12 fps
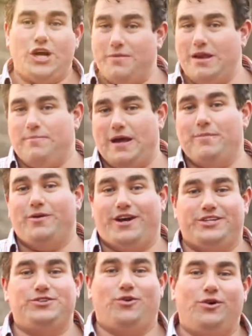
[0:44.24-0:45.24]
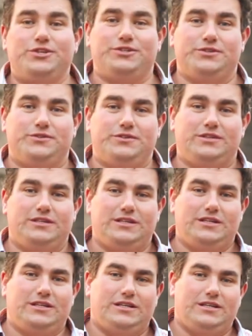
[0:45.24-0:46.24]
So many people I talk
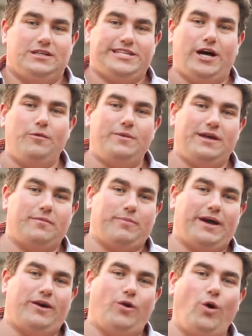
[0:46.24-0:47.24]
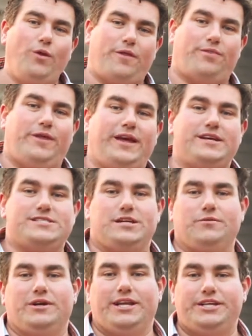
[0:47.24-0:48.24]
to tell me about all the things
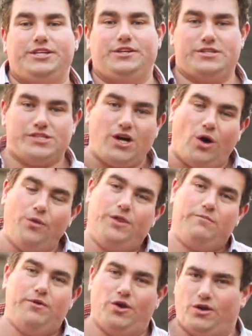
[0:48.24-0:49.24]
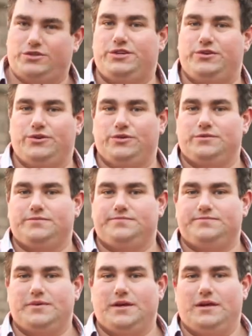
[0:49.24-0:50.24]
that religion has told them not to
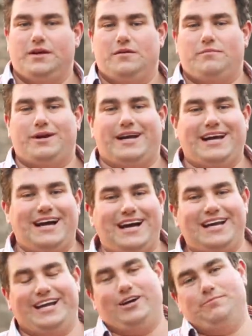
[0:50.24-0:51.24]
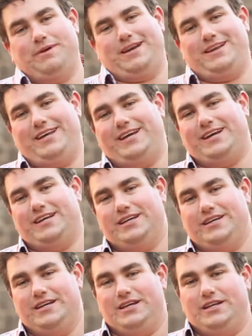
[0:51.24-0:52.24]
do, but I can't help but think
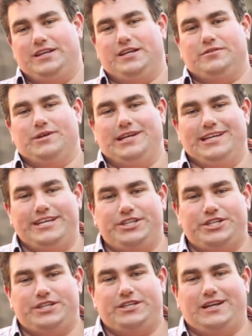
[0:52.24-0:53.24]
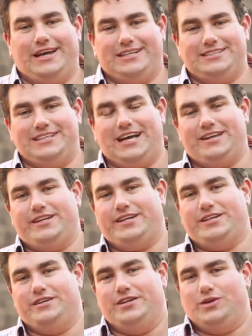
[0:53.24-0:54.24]
that religion has
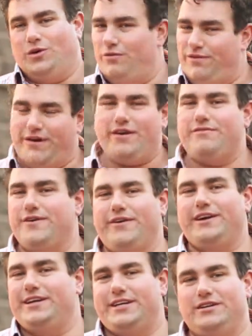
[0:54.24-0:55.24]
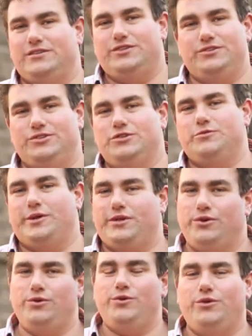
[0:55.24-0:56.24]
nothing or very, very little to do
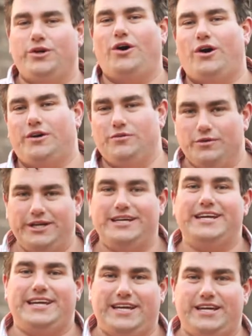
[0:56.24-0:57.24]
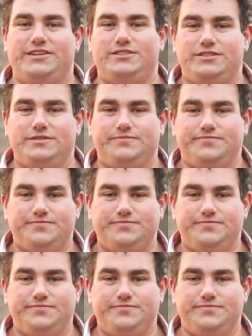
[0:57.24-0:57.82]
with who God really is.